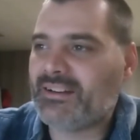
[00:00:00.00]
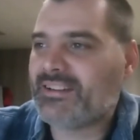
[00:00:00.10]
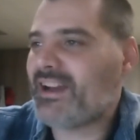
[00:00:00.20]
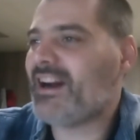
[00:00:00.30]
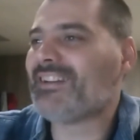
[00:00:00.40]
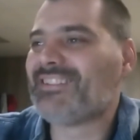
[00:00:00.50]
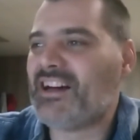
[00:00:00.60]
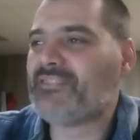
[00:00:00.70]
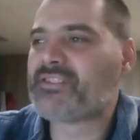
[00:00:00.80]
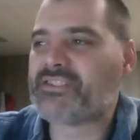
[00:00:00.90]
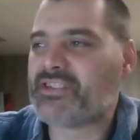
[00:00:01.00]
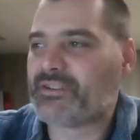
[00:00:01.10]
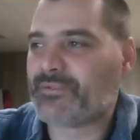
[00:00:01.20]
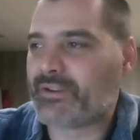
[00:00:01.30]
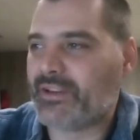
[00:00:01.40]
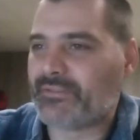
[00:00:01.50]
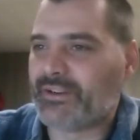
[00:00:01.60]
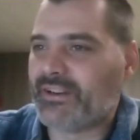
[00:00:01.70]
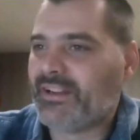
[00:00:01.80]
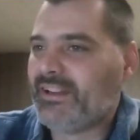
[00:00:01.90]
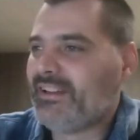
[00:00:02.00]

God loves a cheerful giver,